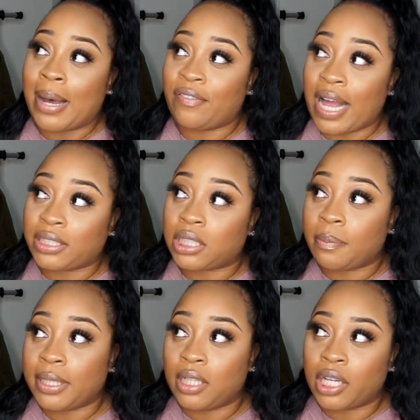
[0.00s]
I've actually
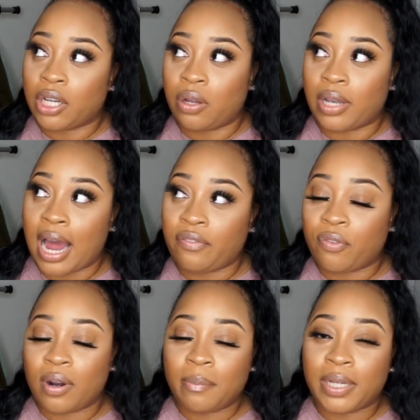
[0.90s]
been looking online
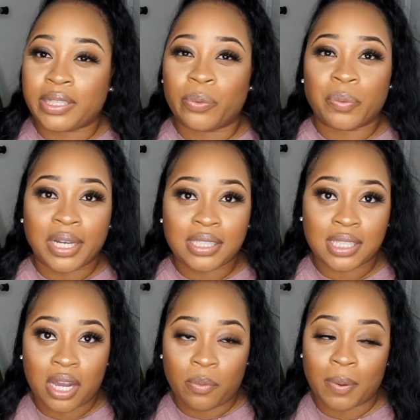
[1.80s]
for them, but the
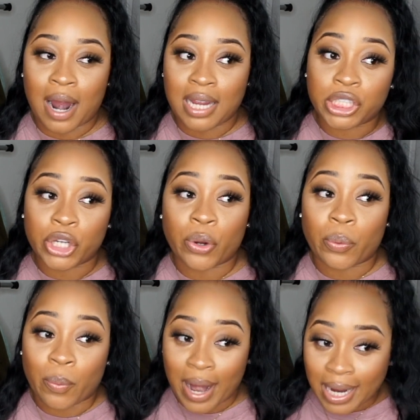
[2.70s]
resale price
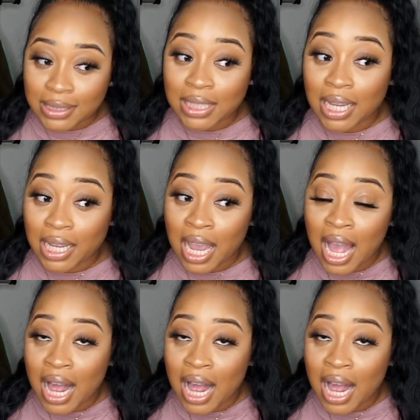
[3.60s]
crazy,